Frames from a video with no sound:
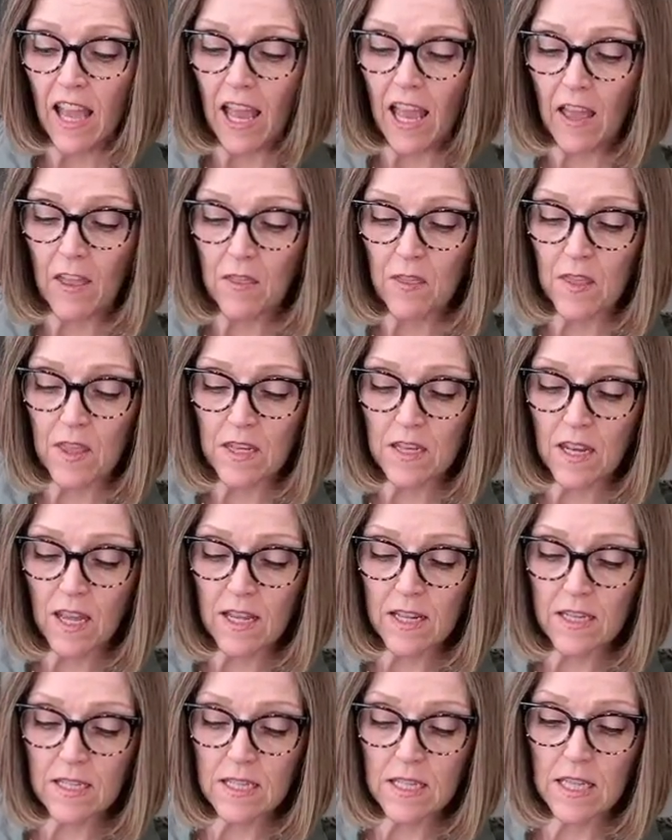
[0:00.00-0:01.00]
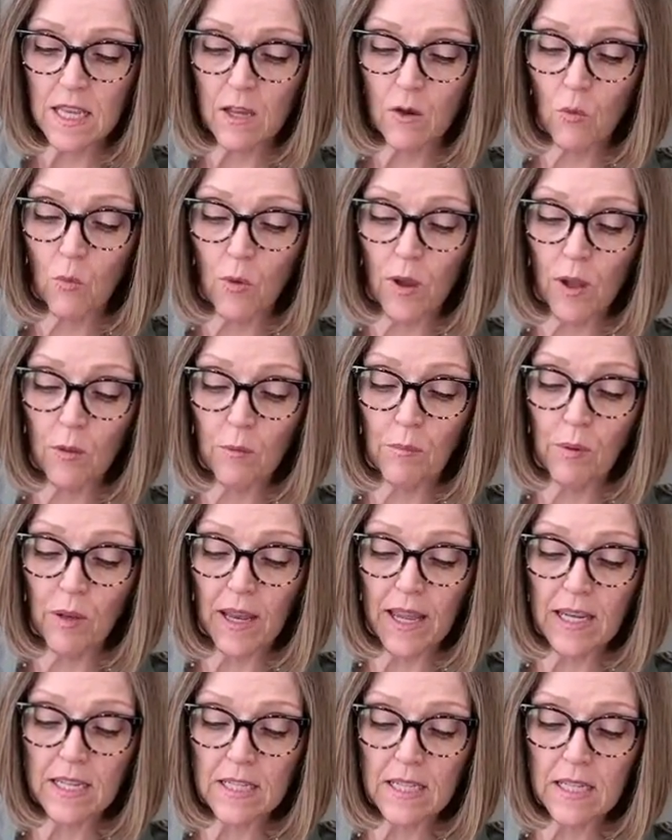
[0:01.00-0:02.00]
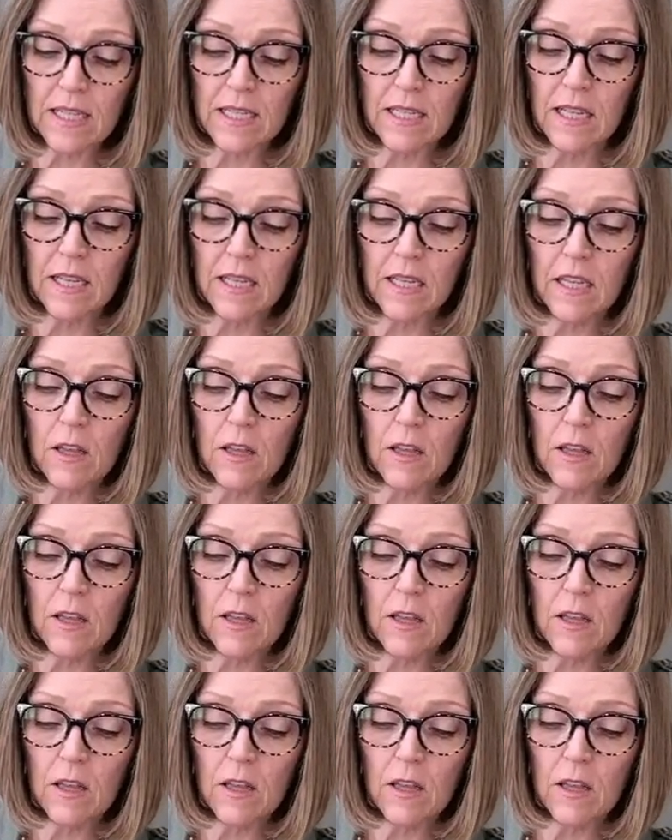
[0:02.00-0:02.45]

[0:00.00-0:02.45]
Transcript: and the nuts get well blended.